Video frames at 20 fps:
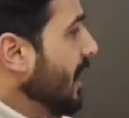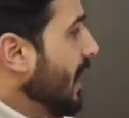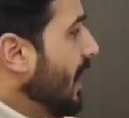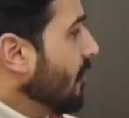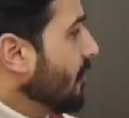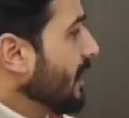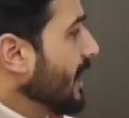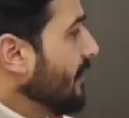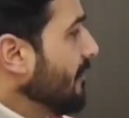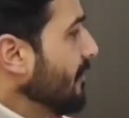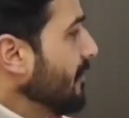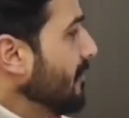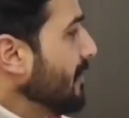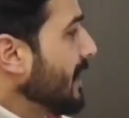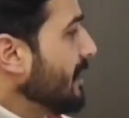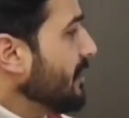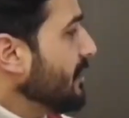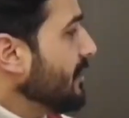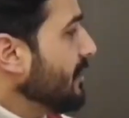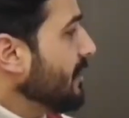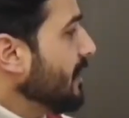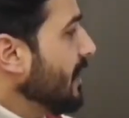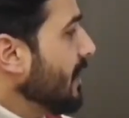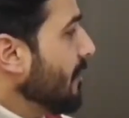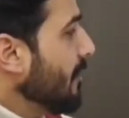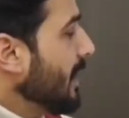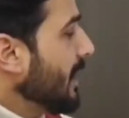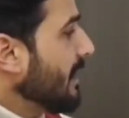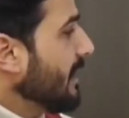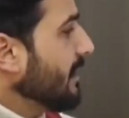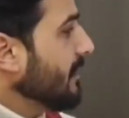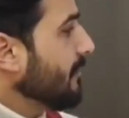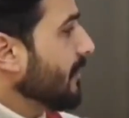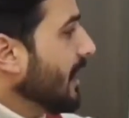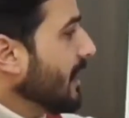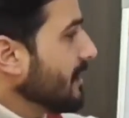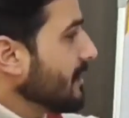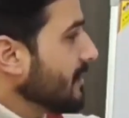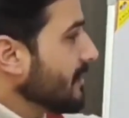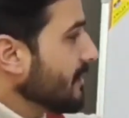how can we measure magnetic
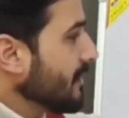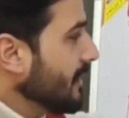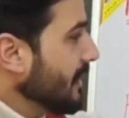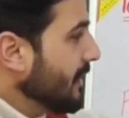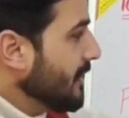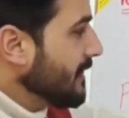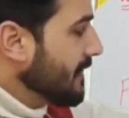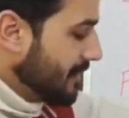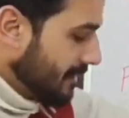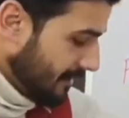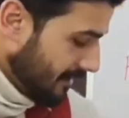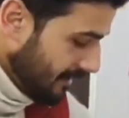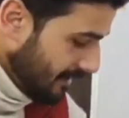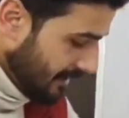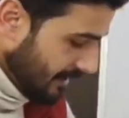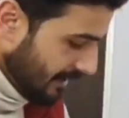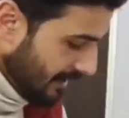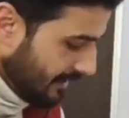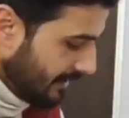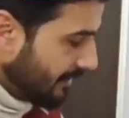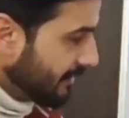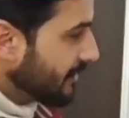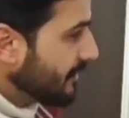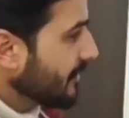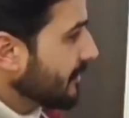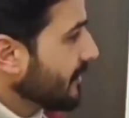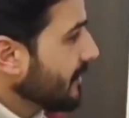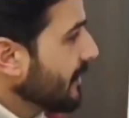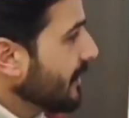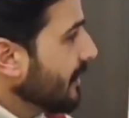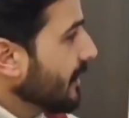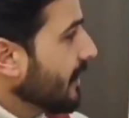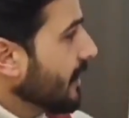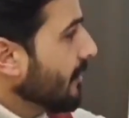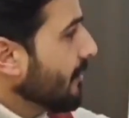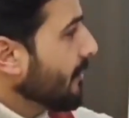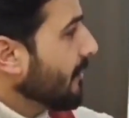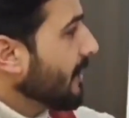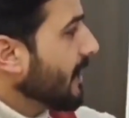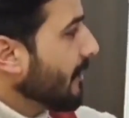flux? It is
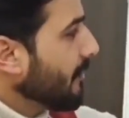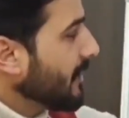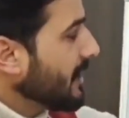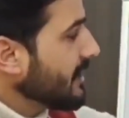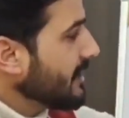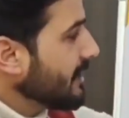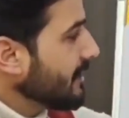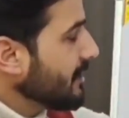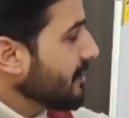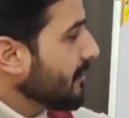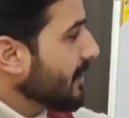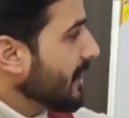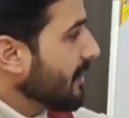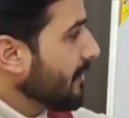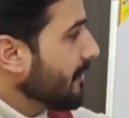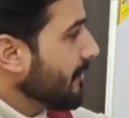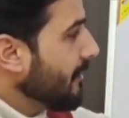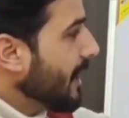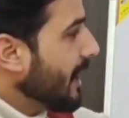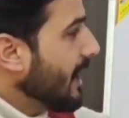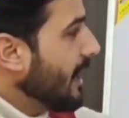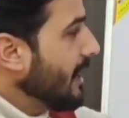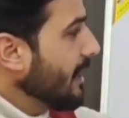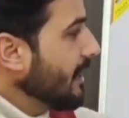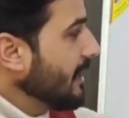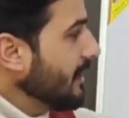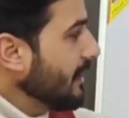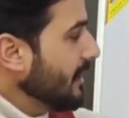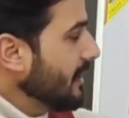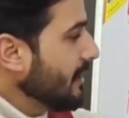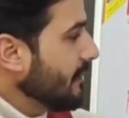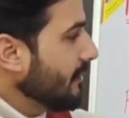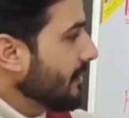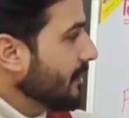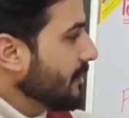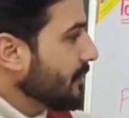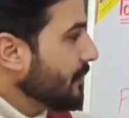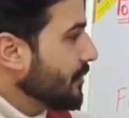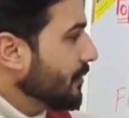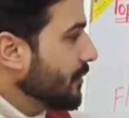represented by phi
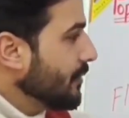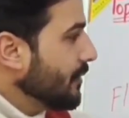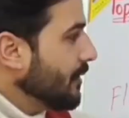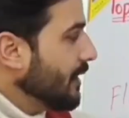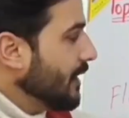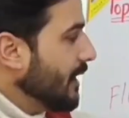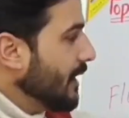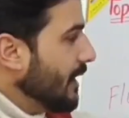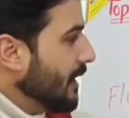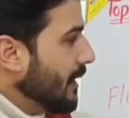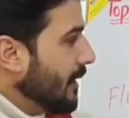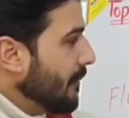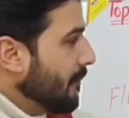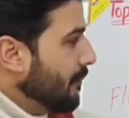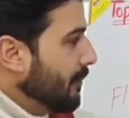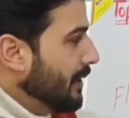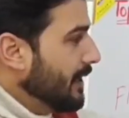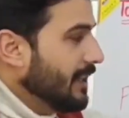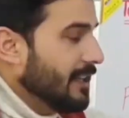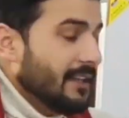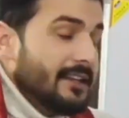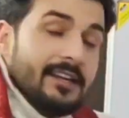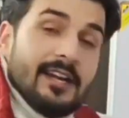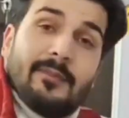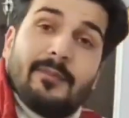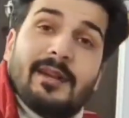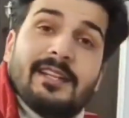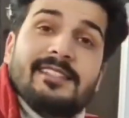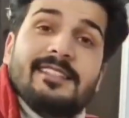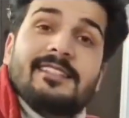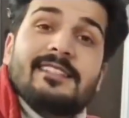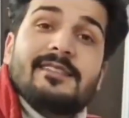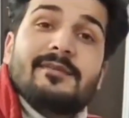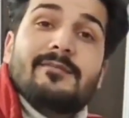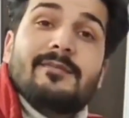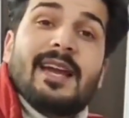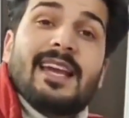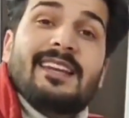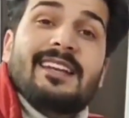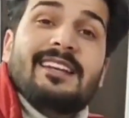equals to B represents
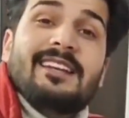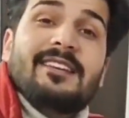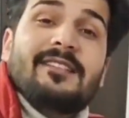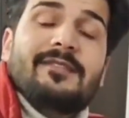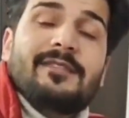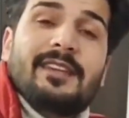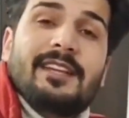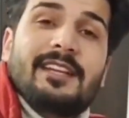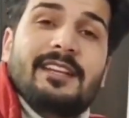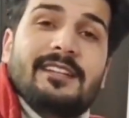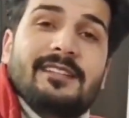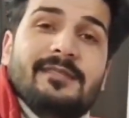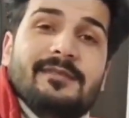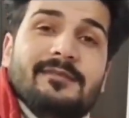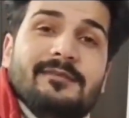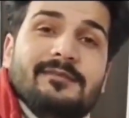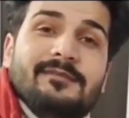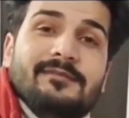the magnetic field,